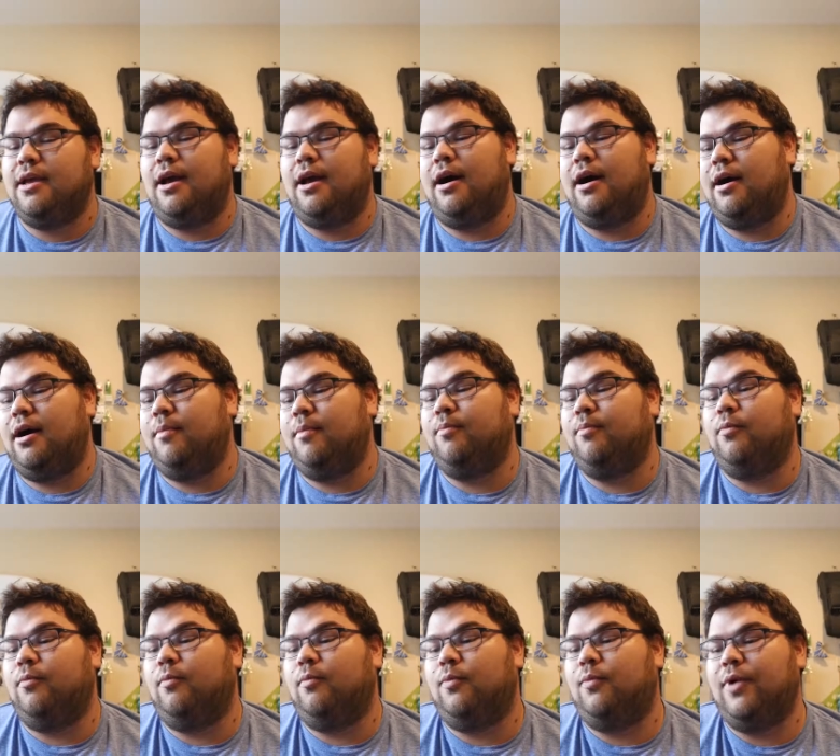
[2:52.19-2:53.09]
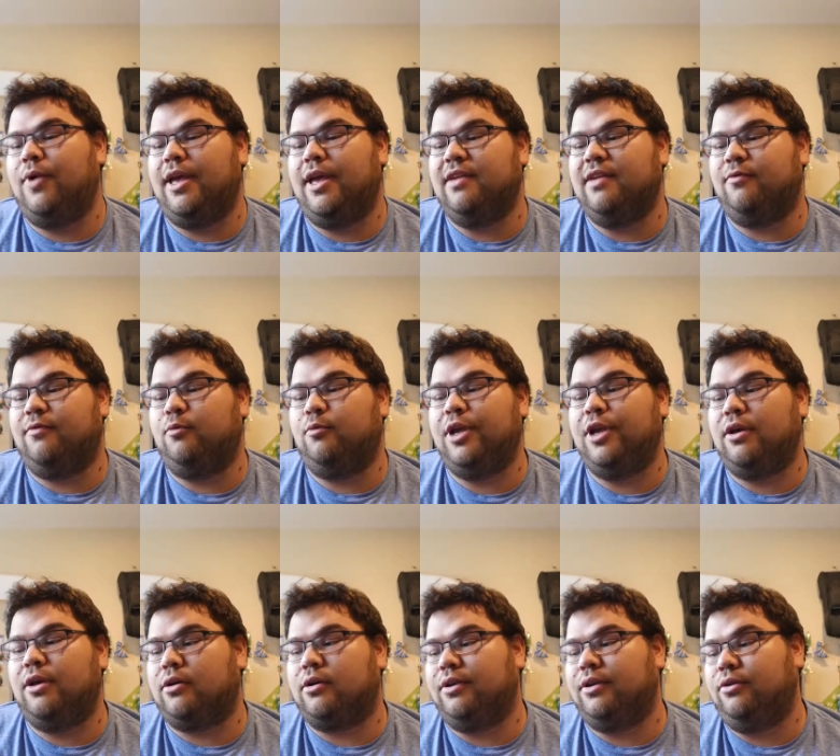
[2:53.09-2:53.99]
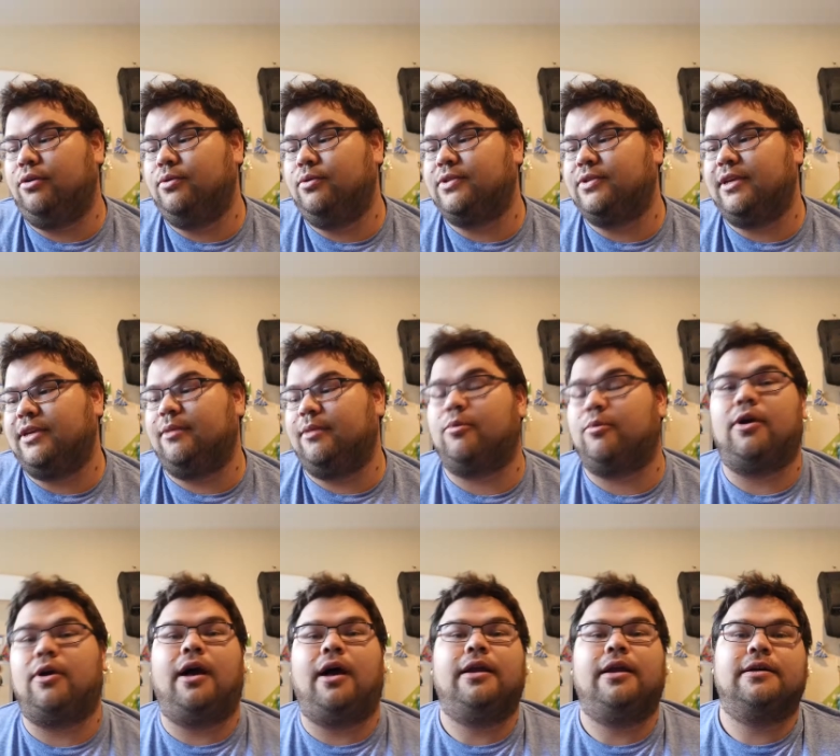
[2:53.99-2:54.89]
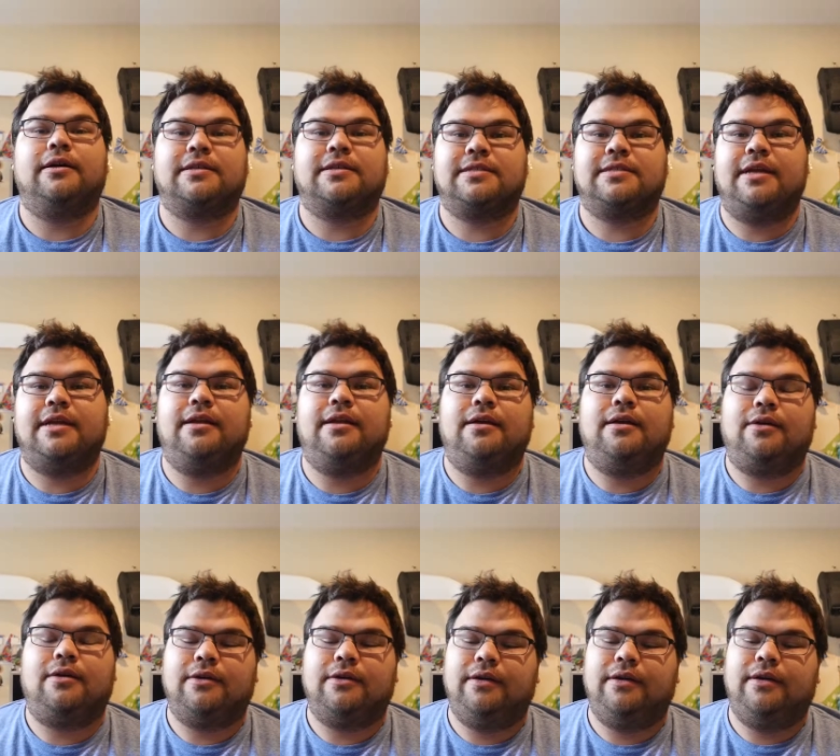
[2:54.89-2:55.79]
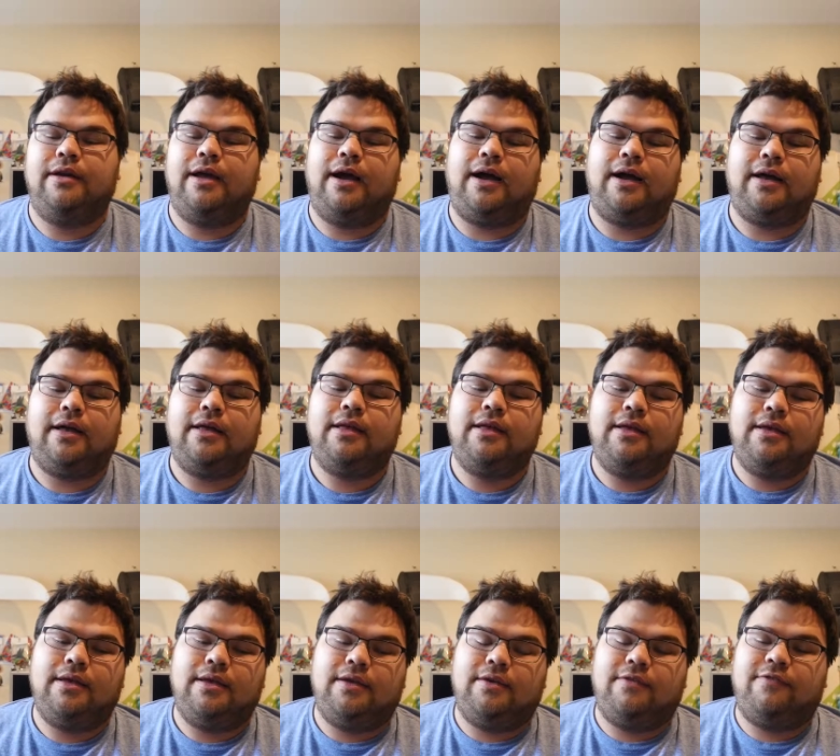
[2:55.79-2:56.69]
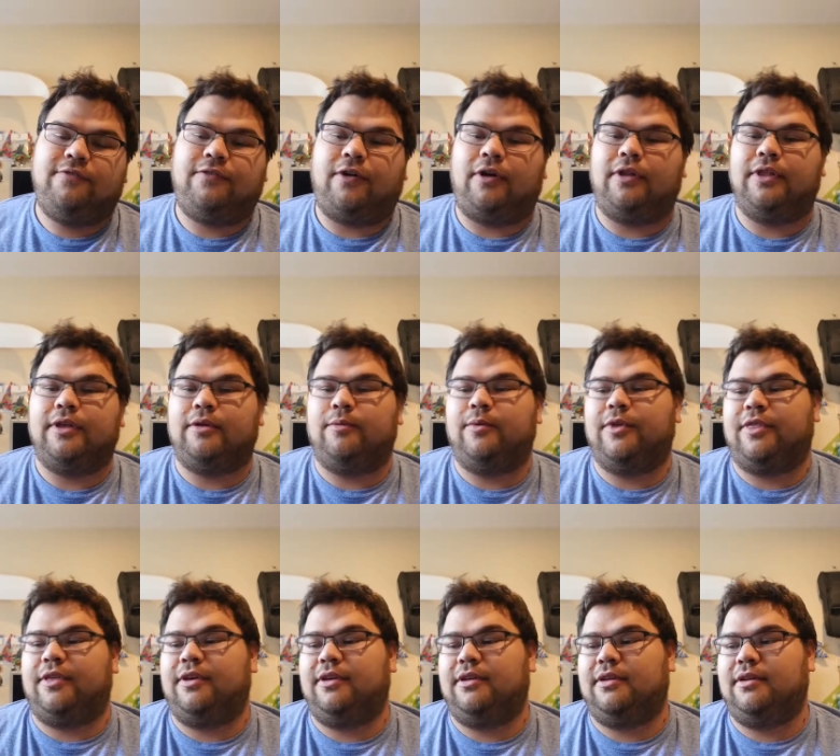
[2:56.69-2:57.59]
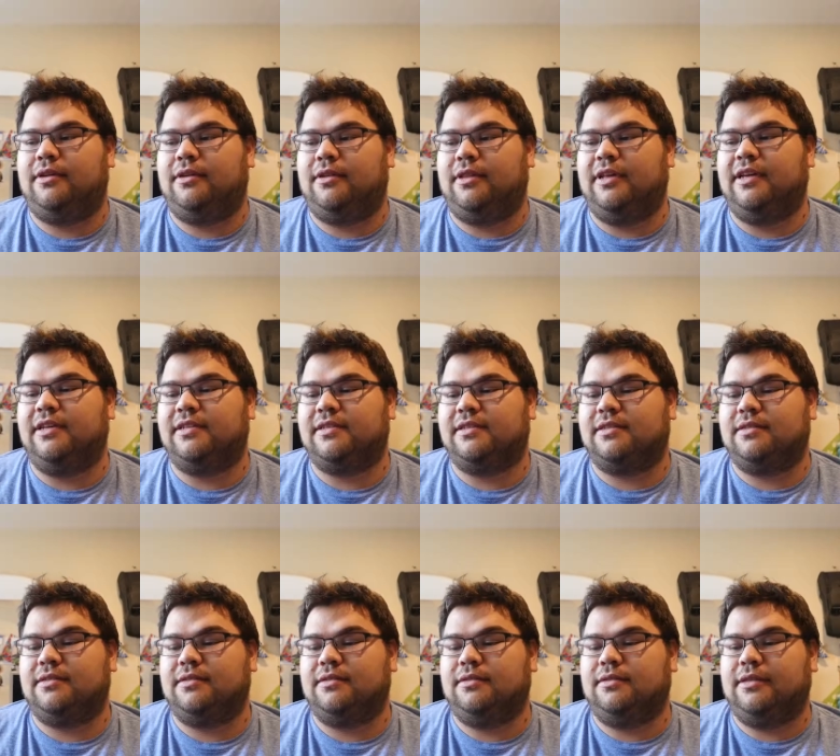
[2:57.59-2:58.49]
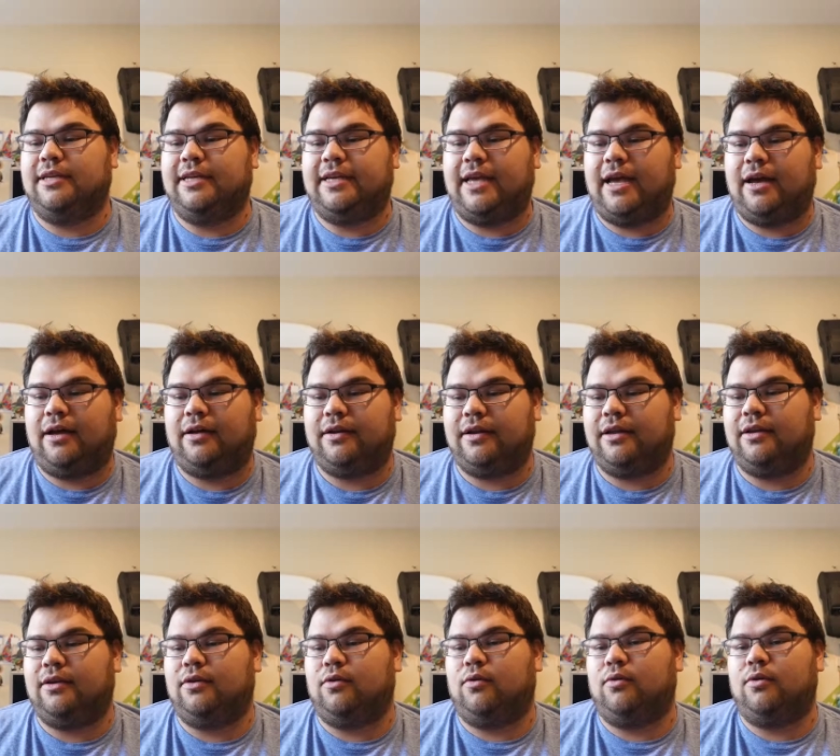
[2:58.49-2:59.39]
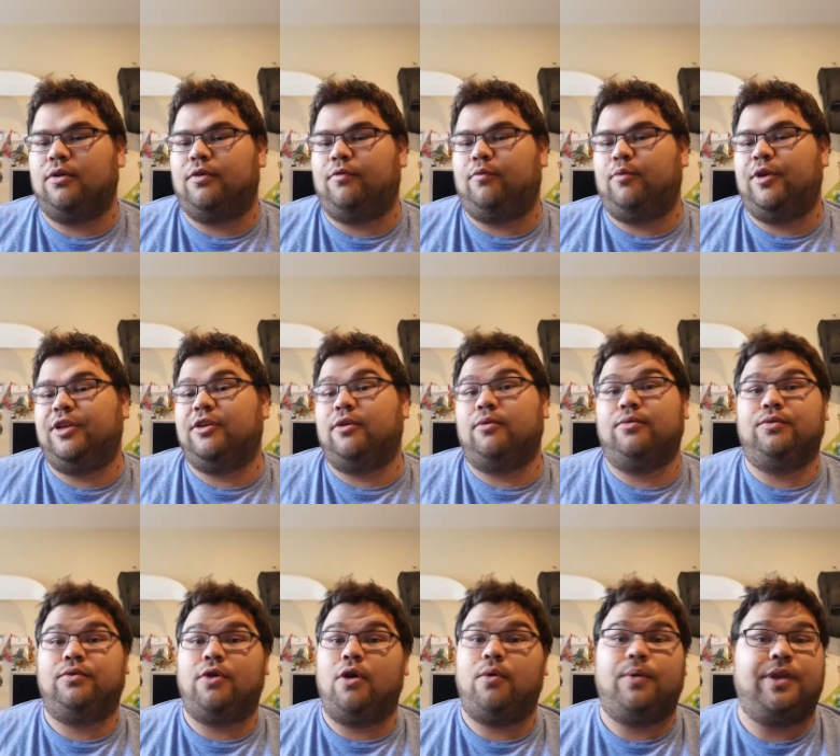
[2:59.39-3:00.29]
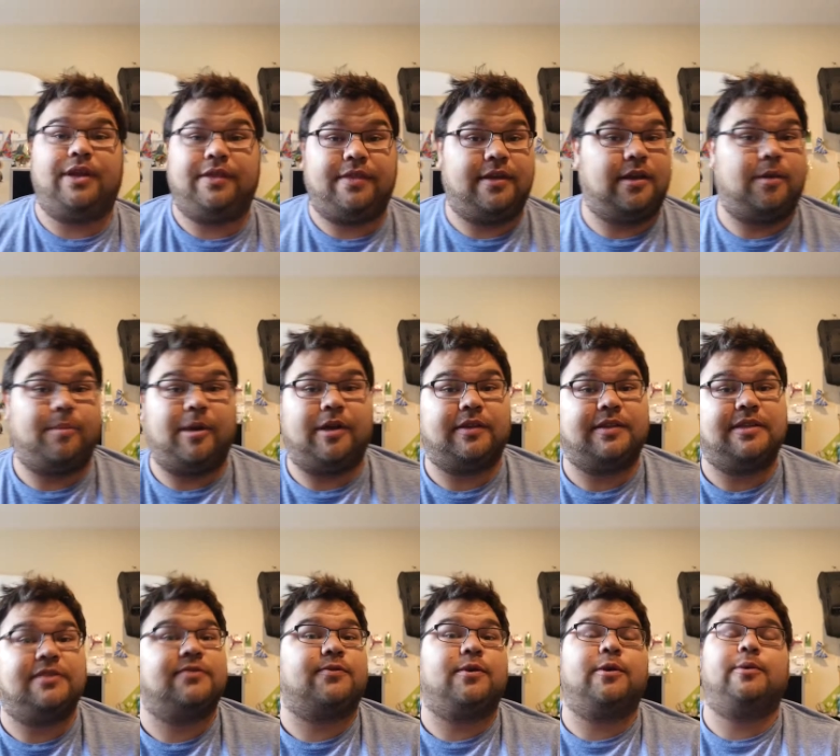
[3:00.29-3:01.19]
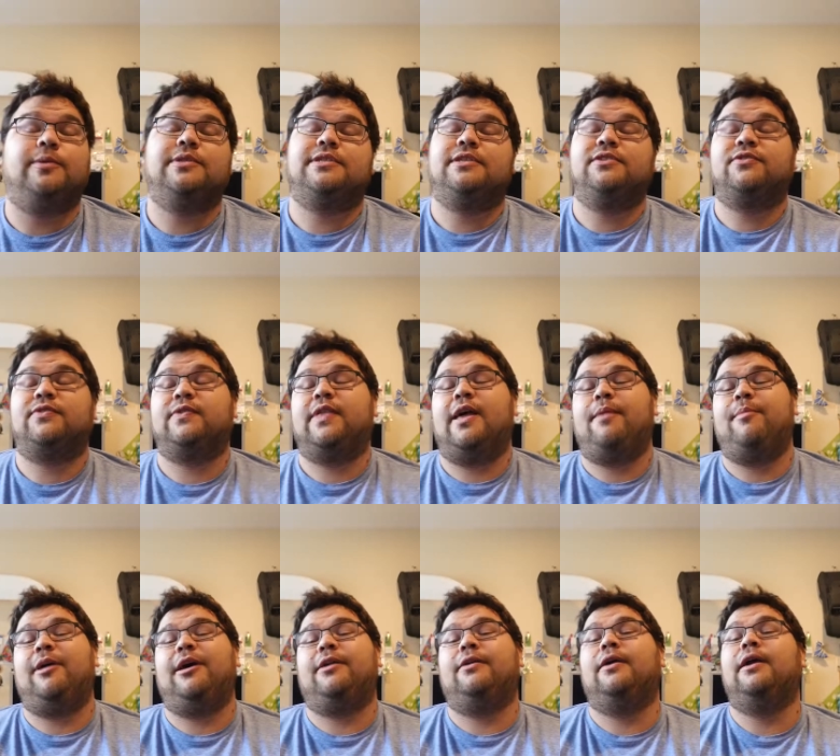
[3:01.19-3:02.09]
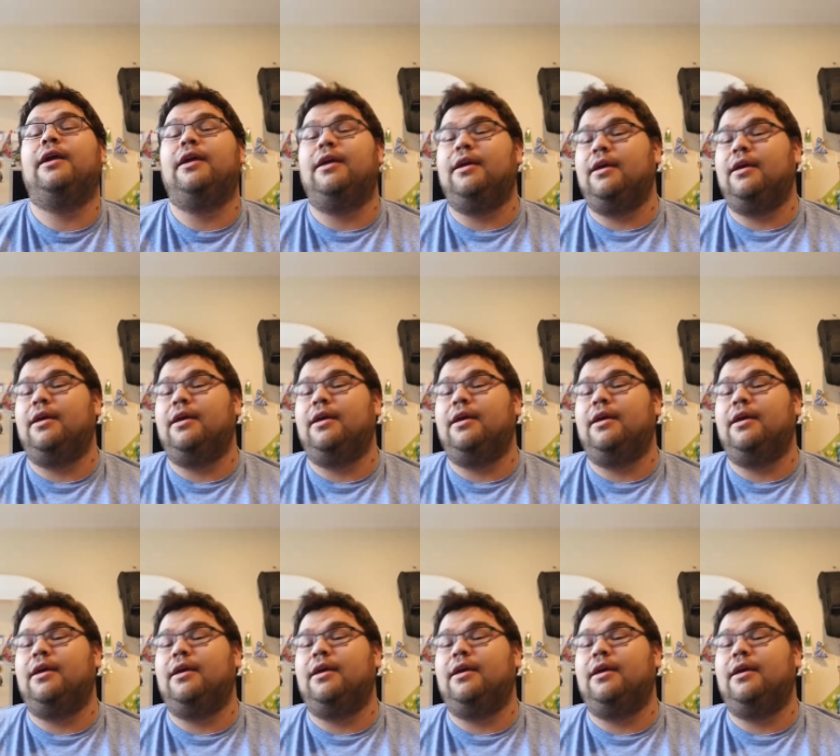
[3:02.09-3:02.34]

Um, if we are using products that are not falling within this legality, or if we don't know anything about these frequencies for that matter,